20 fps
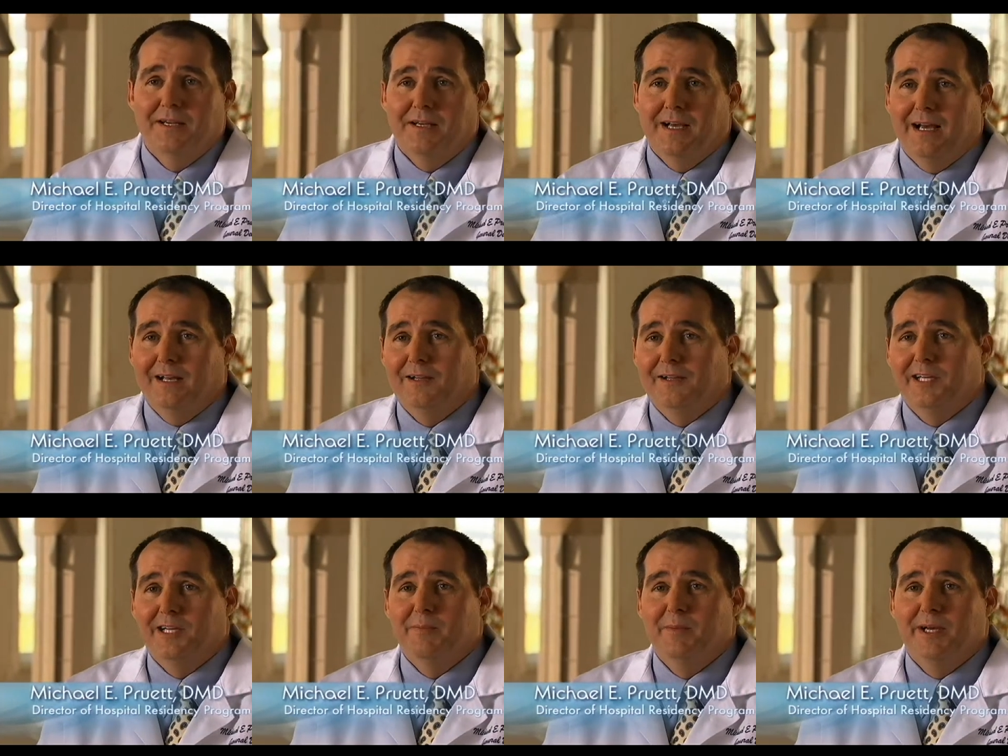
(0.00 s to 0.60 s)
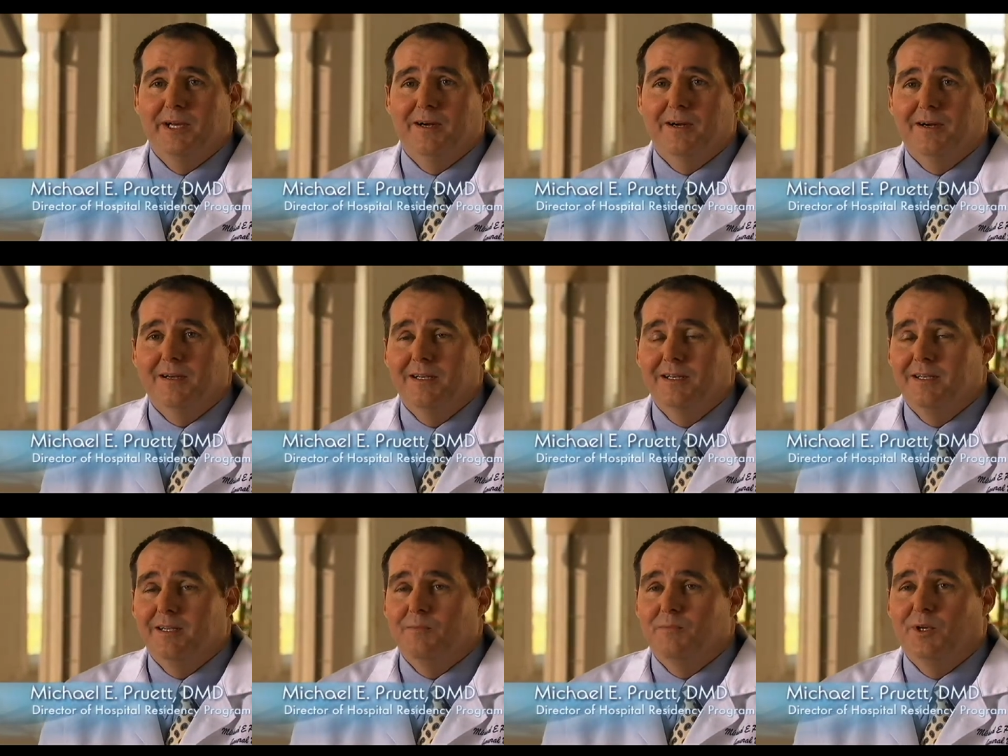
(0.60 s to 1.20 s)
I look in the mirror,
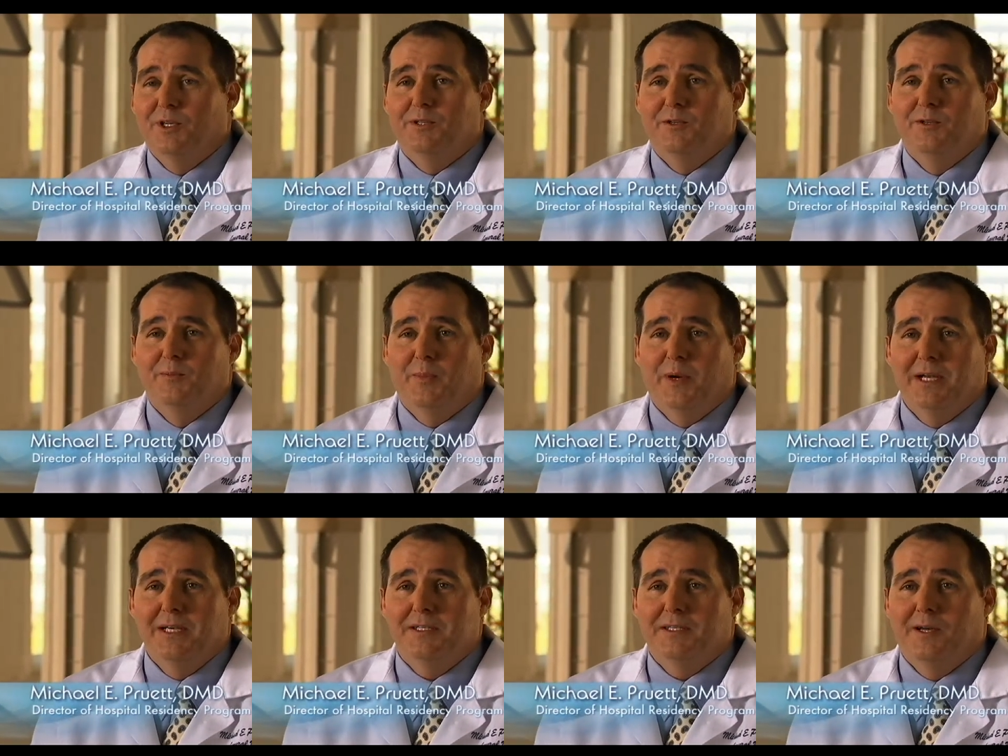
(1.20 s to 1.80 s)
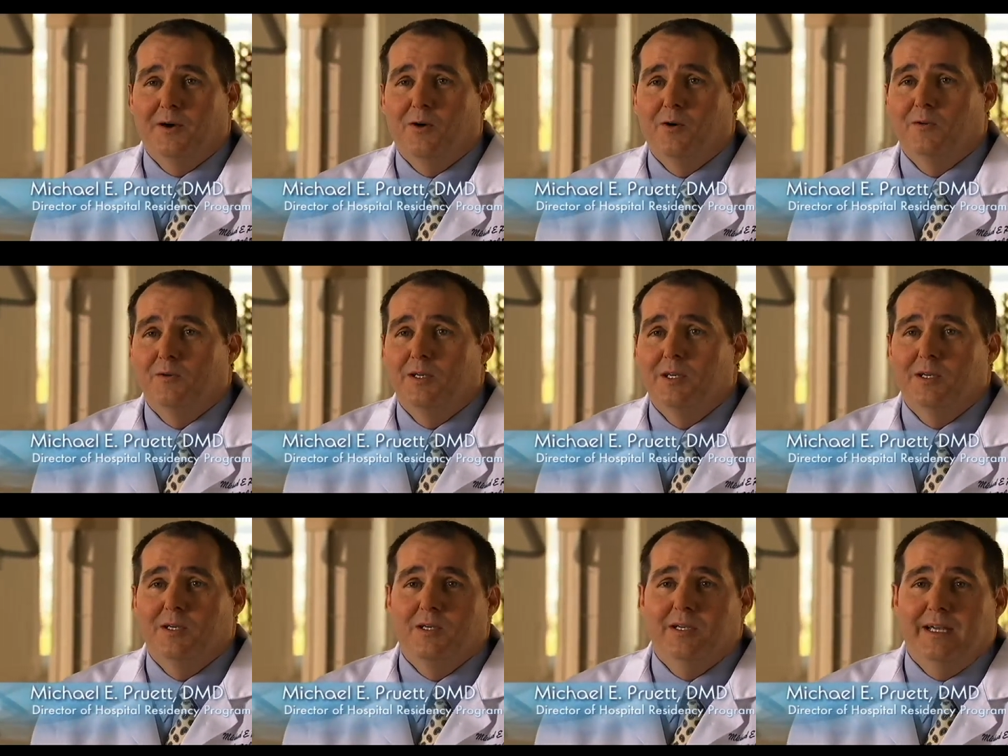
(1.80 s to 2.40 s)
put toothpaste on,
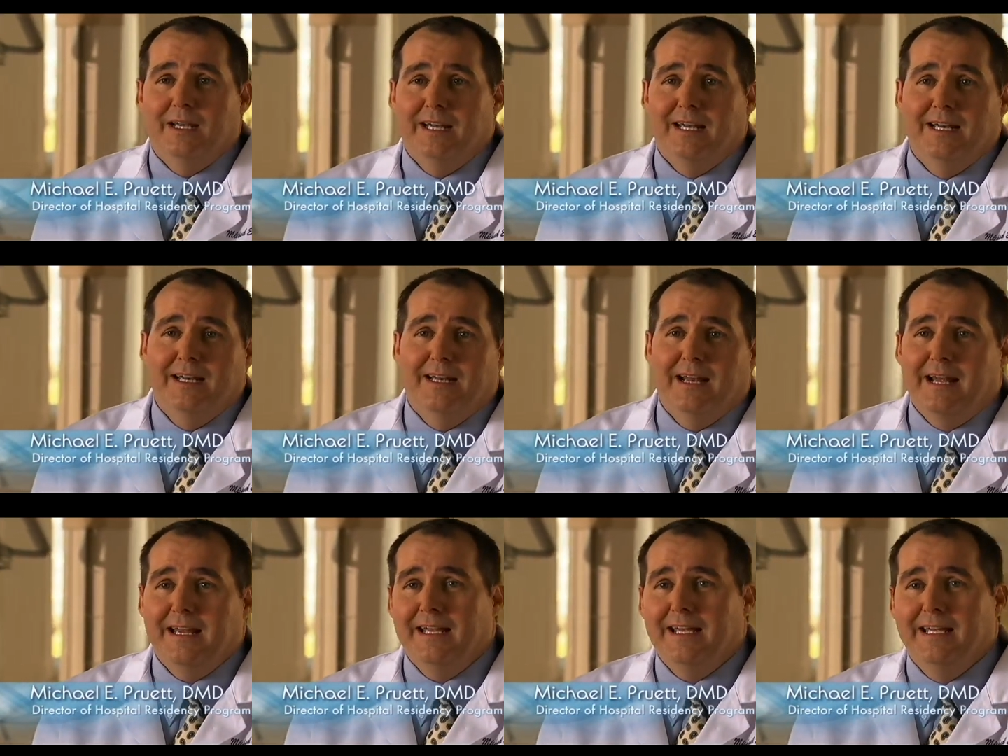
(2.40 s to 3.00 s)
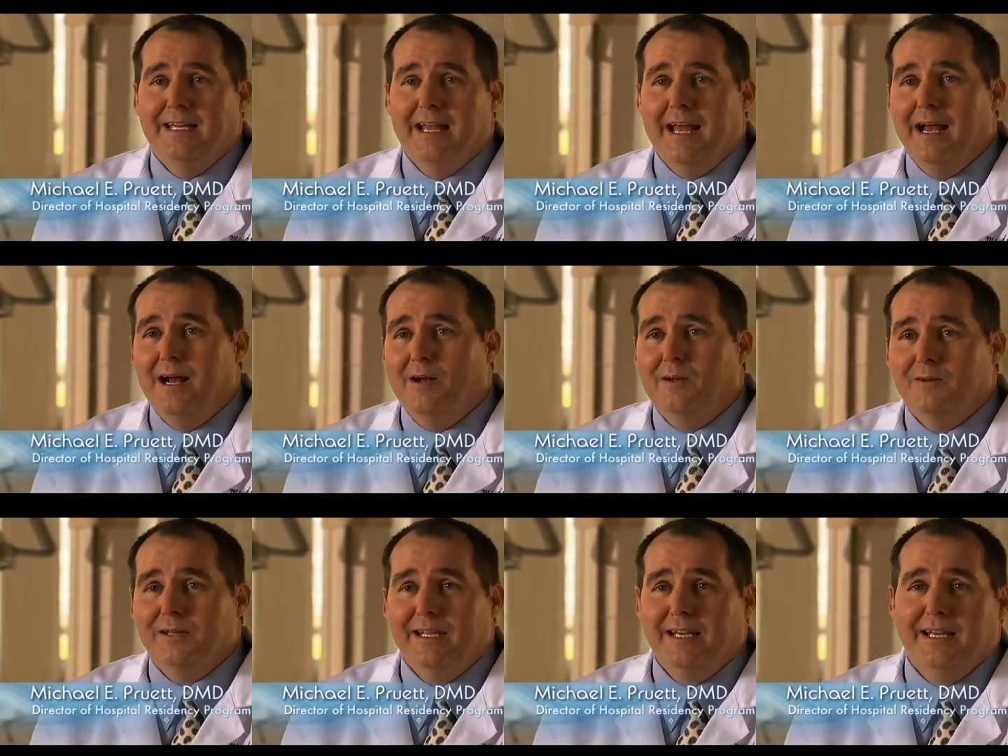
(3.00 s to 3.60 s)
in,
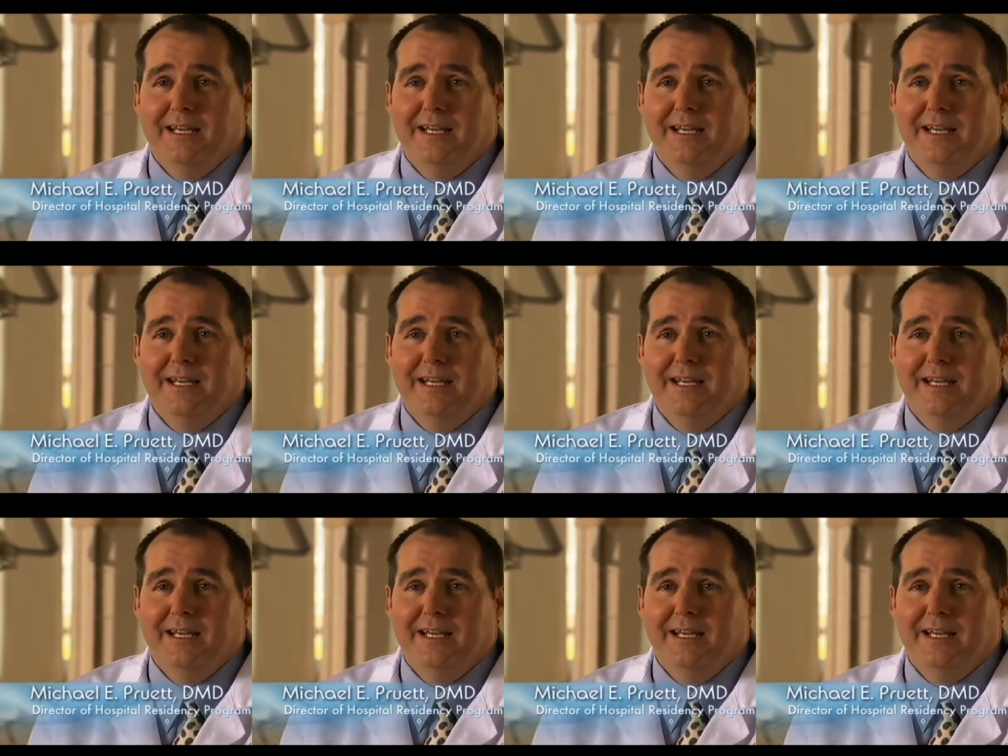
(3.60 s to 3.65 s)
out,